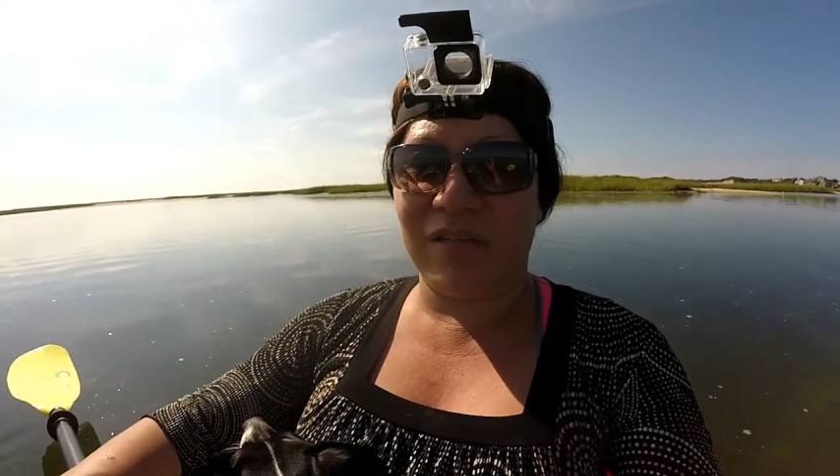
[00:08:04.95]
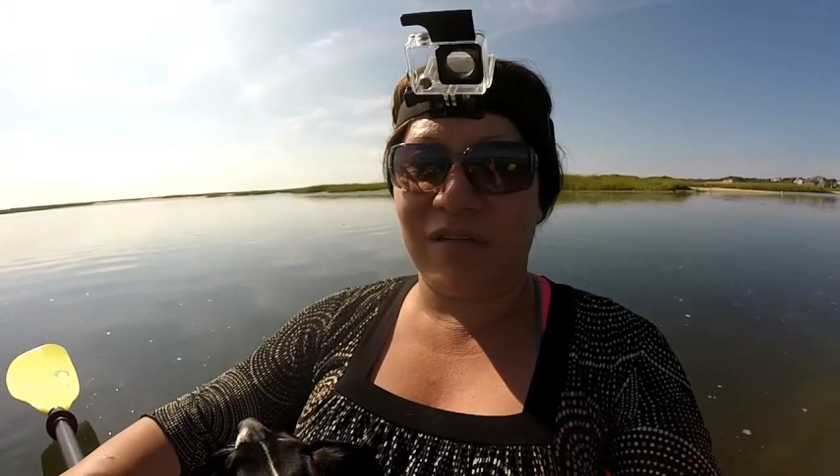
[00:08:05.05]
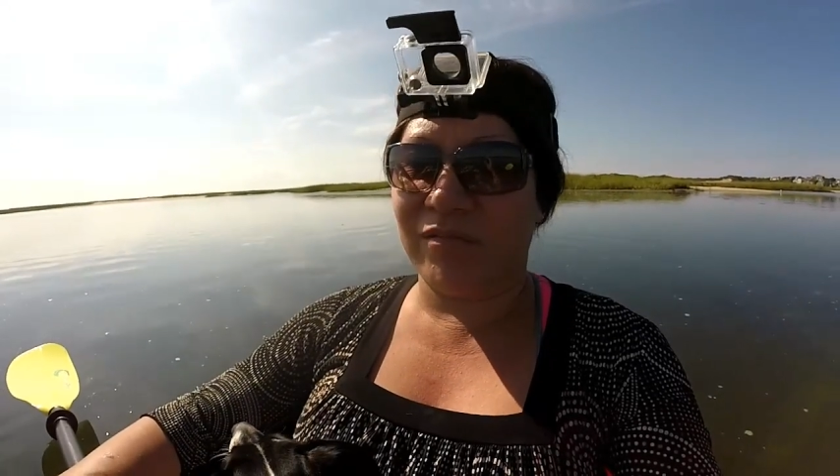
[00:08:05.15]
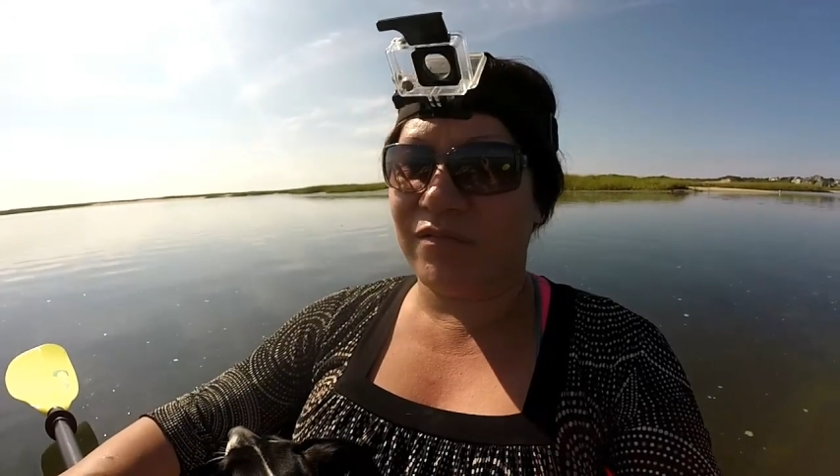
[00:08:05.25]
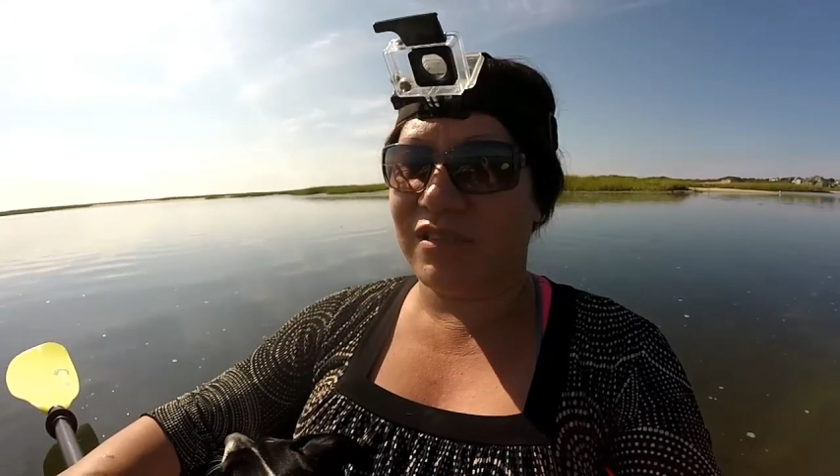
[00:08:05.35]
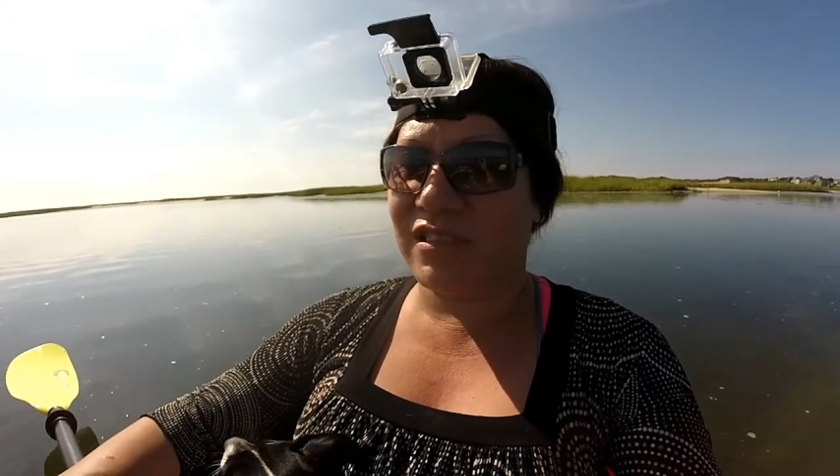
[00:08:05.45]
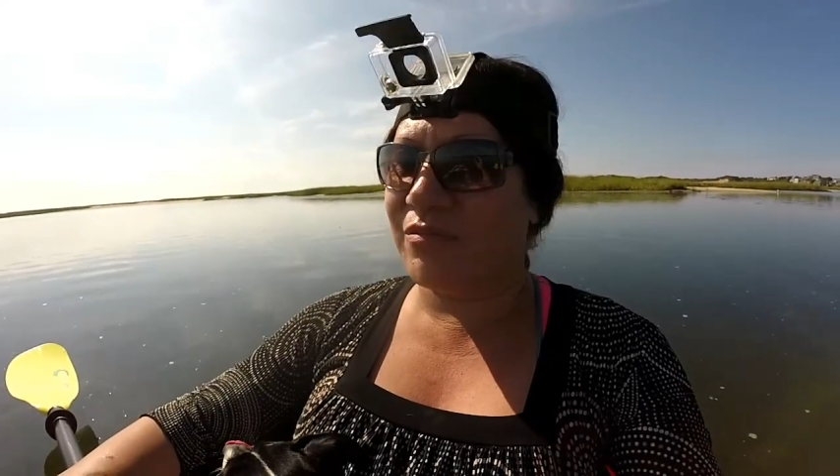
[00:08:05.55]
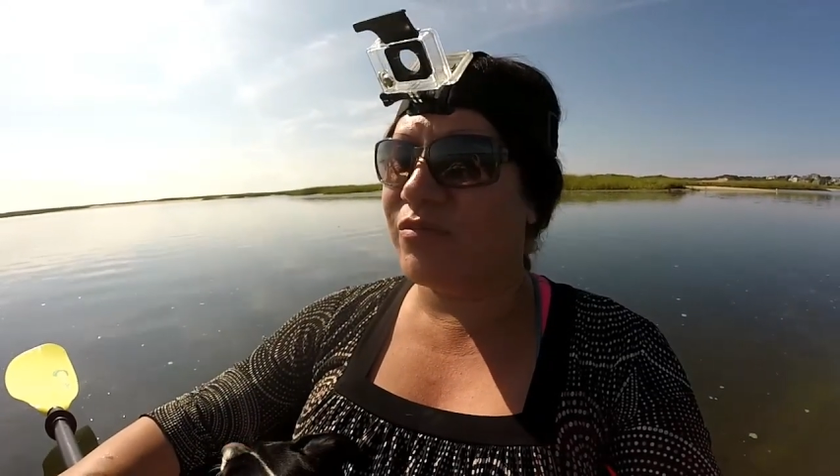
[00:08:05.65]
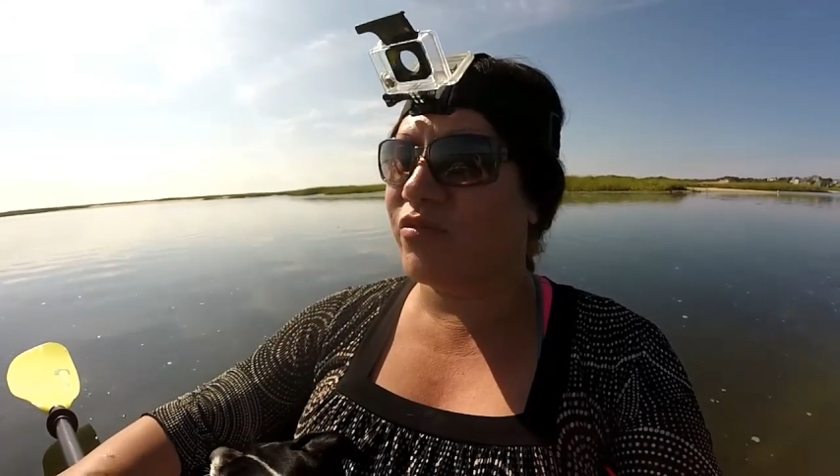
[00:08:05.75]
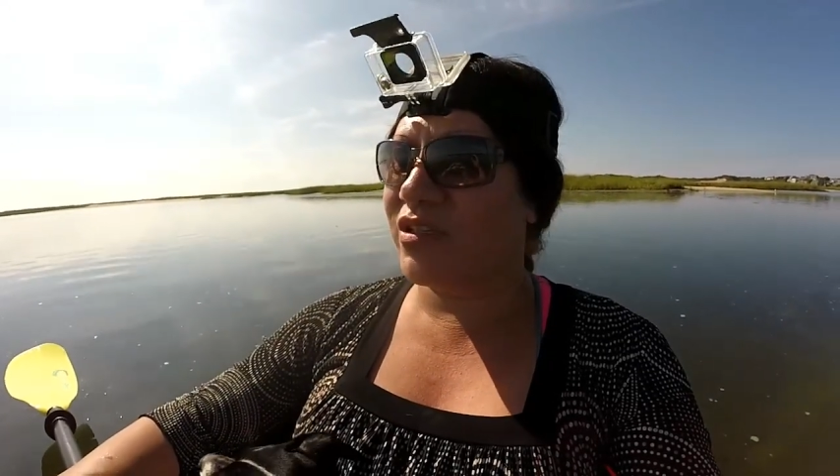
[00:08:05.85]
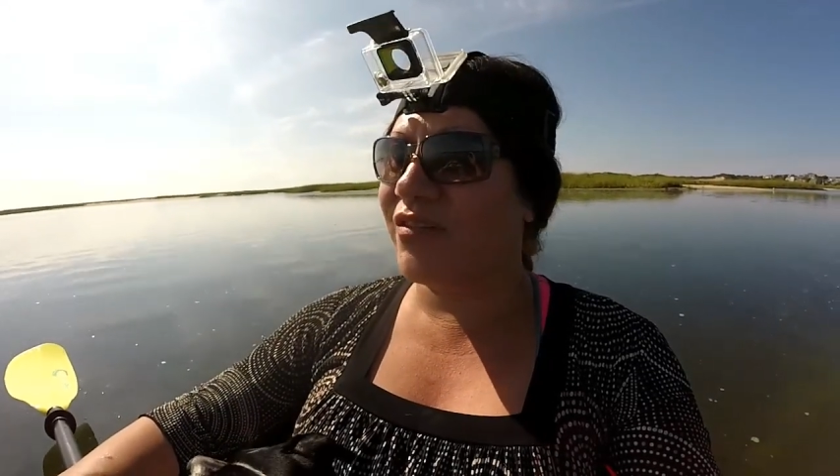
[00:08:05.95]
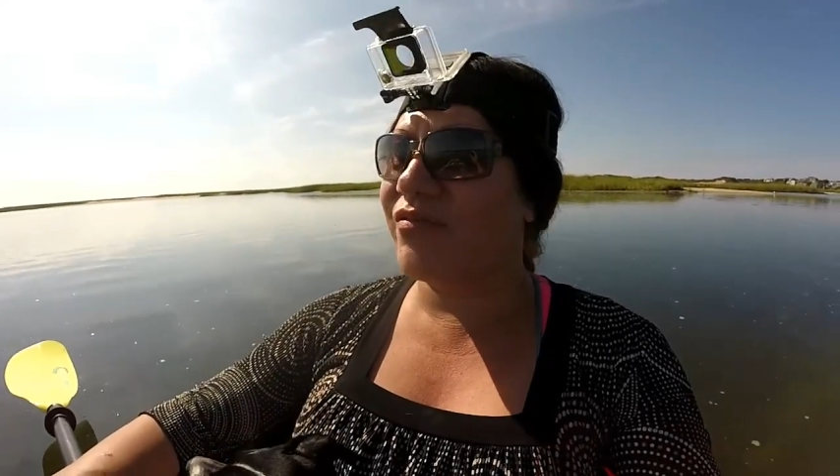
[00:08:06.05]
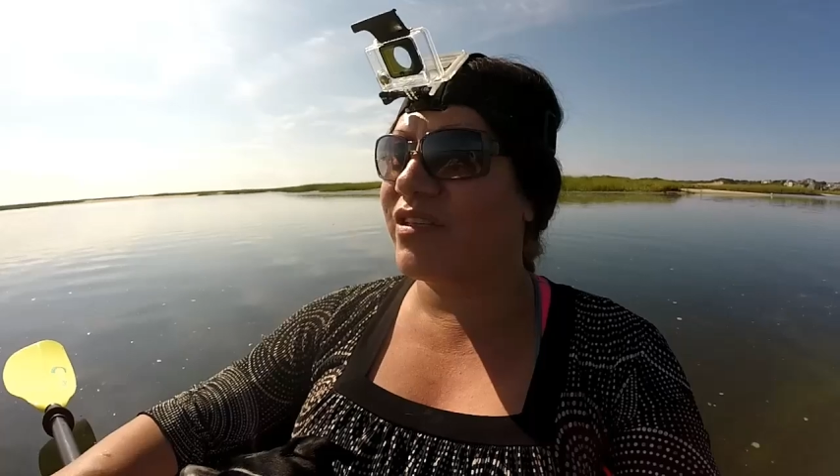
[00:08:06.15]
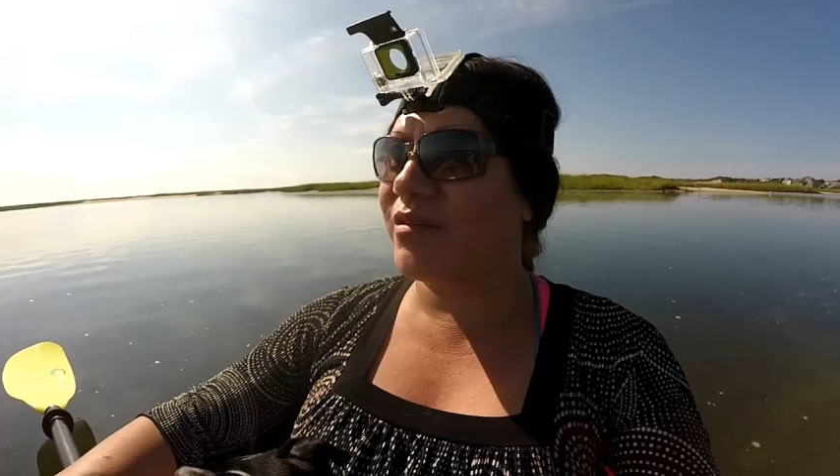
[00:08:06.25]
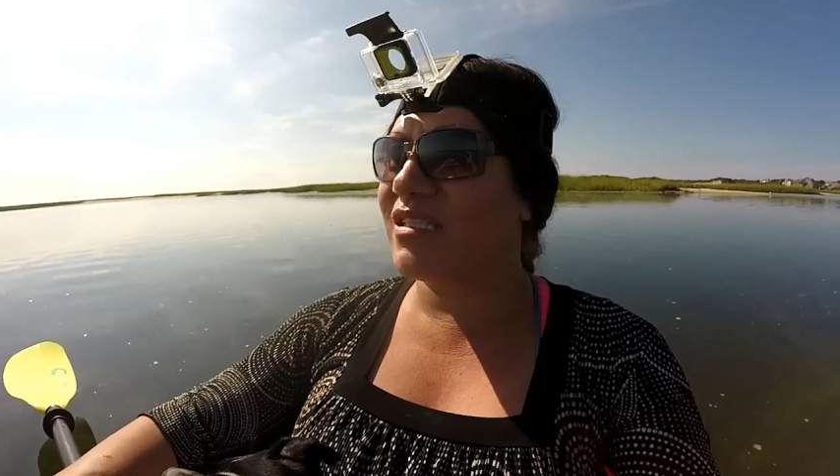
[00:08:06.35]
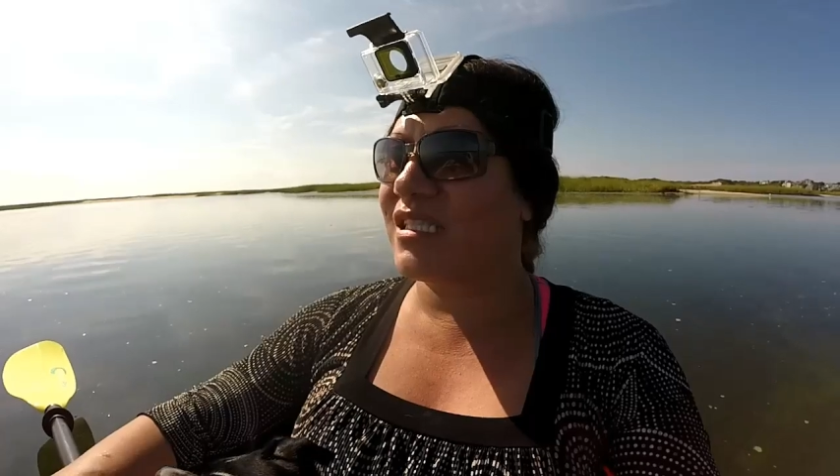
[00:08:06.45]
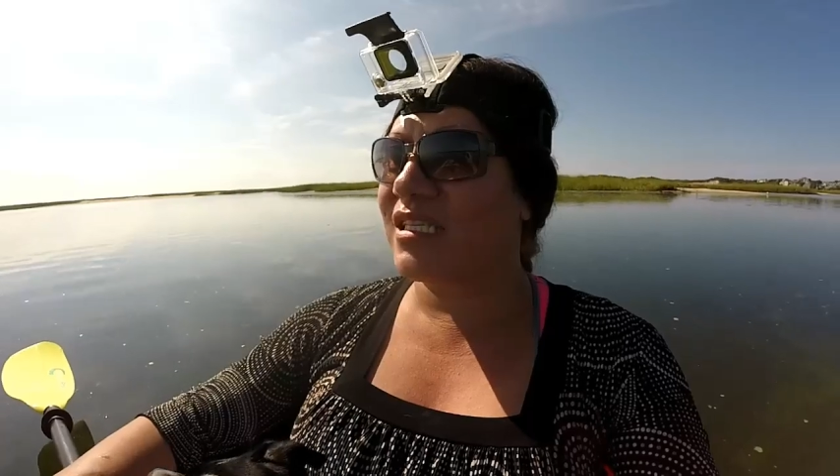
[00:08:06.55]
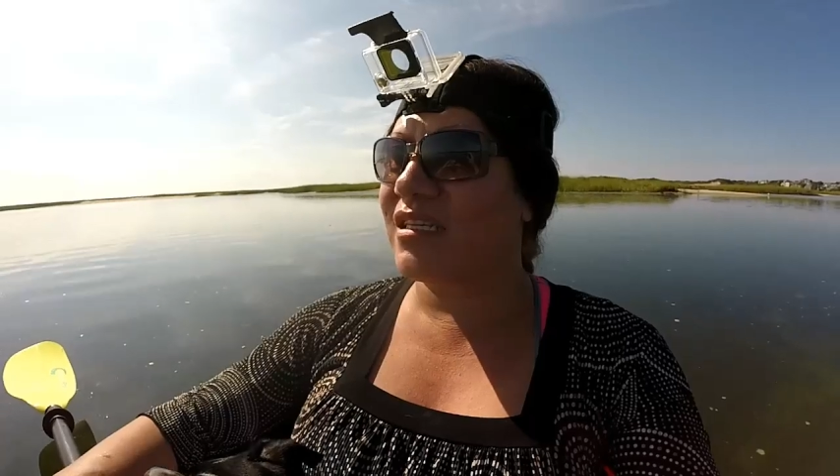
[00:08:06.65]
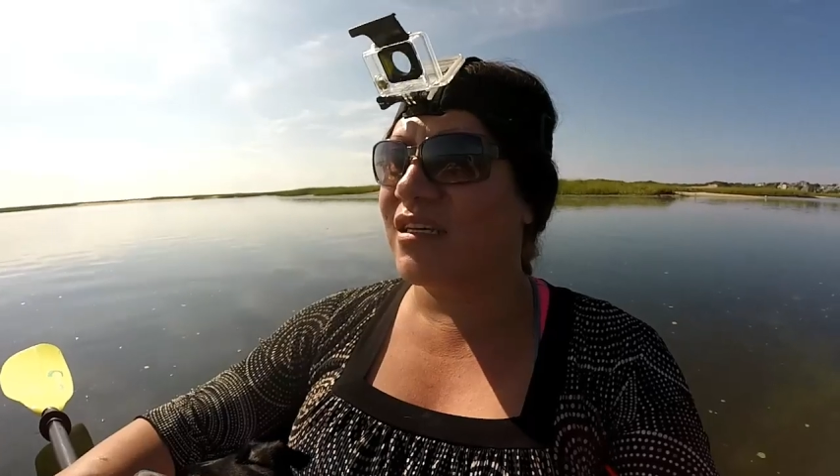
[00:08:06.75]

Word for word: It, well, it seemed really flimsy.